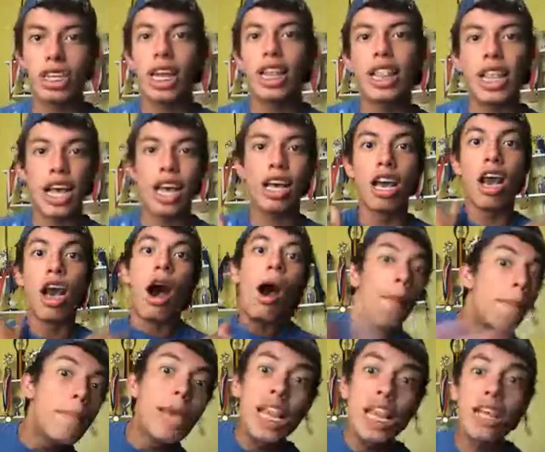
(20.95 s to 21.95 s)
and like a
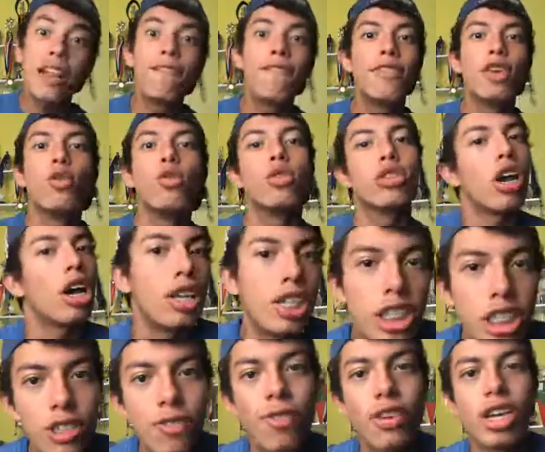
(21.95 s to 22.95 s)
million views on
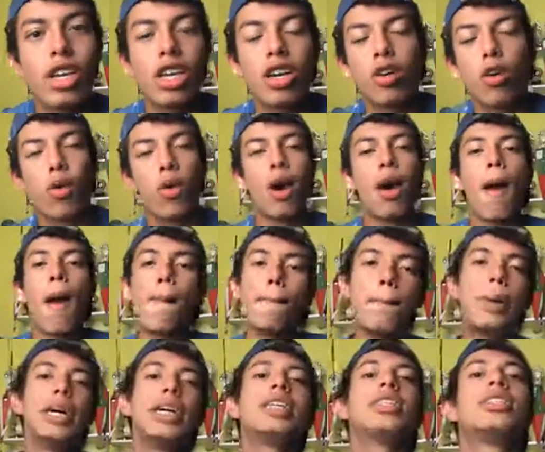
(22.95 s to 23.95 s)
each video.
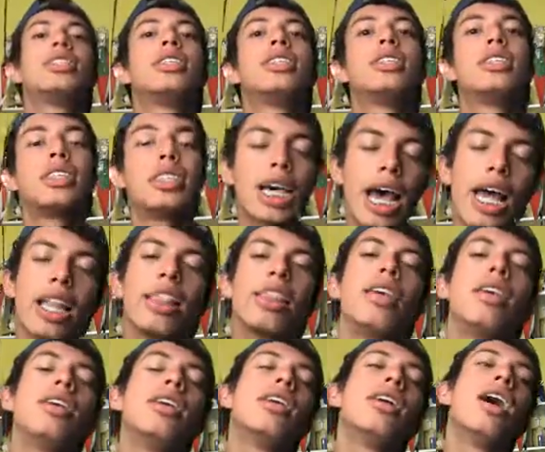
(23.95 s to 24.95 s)
But
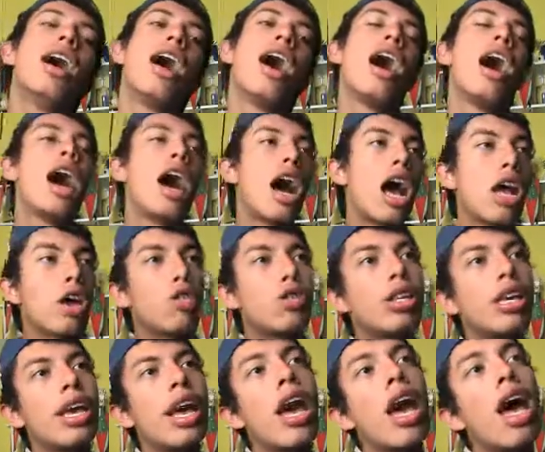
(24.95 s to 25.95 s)
sadly, I
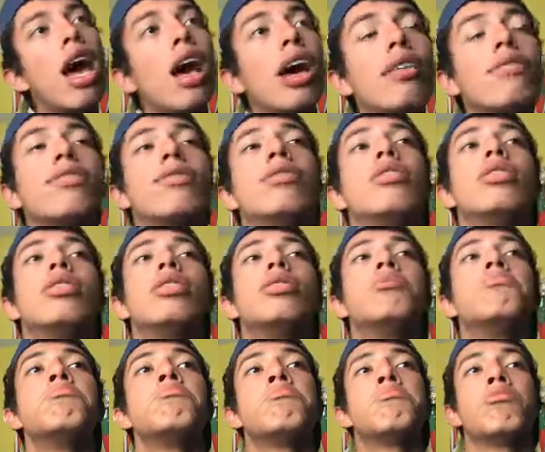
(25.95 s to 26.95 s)
only have
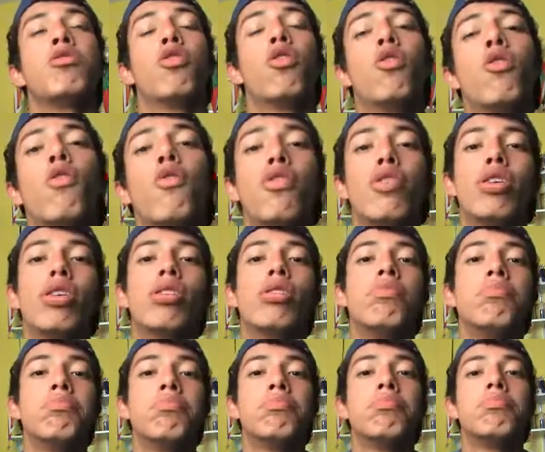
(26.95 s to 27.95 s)
over
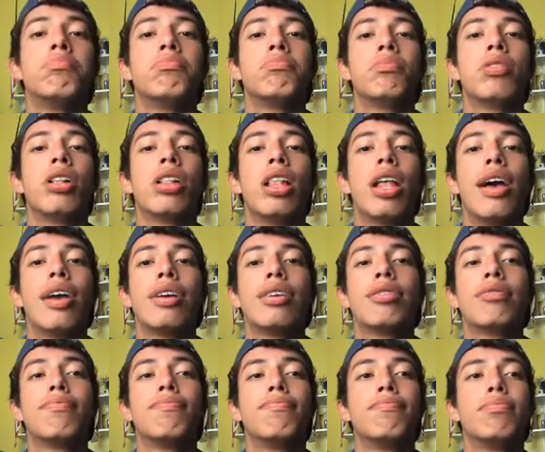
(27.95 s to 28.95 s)
like
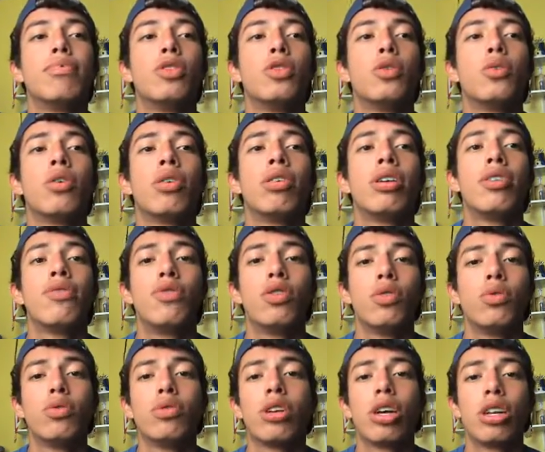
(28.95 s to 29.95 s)
200
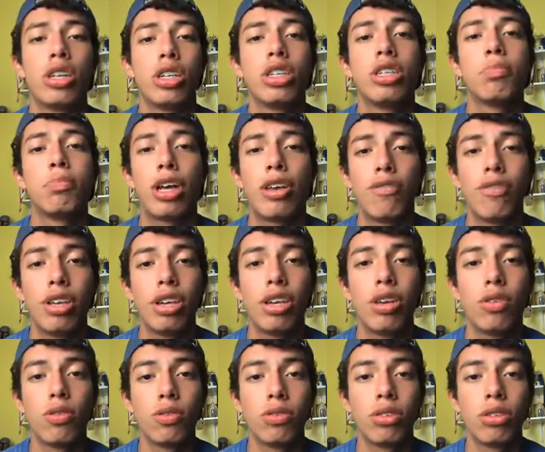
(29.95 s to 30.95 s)
views on each of my
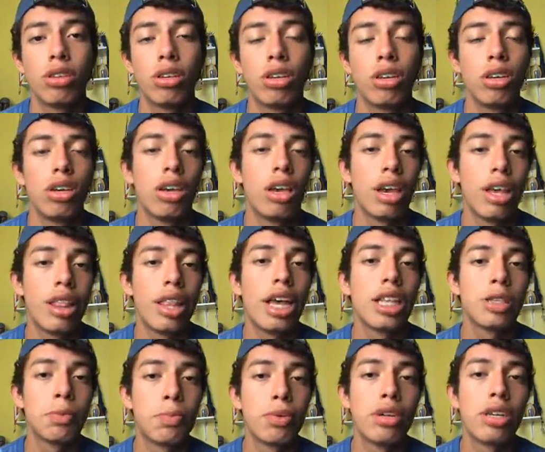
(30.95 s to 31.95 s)
videos. And
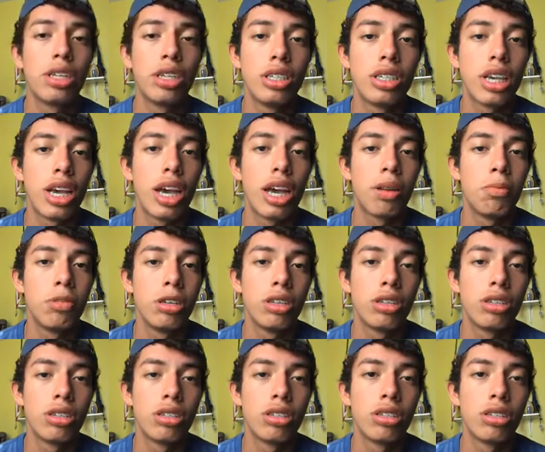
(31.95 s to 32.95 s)
that's pretty sad
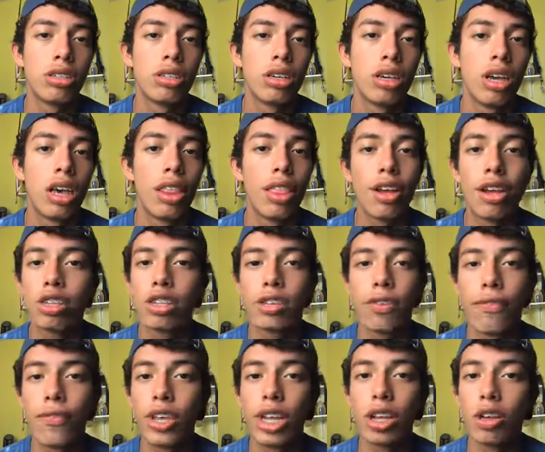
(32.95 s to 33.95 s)
because there's
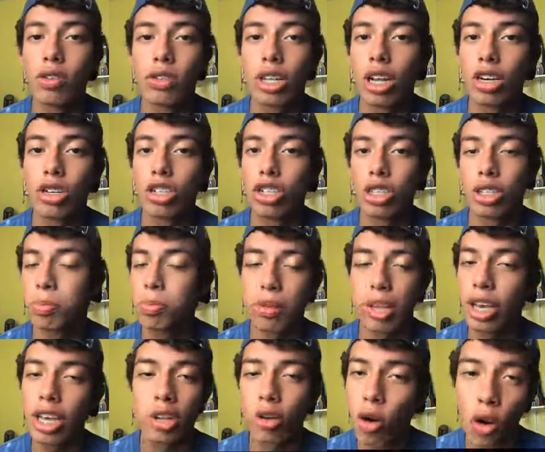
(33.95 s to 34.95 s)
some videos that are just
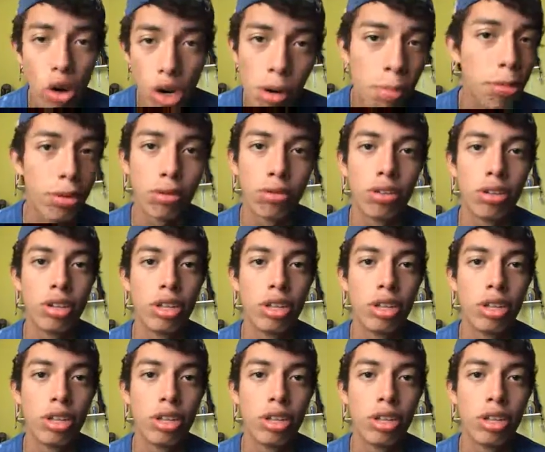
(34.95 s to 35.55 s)
plain horrible,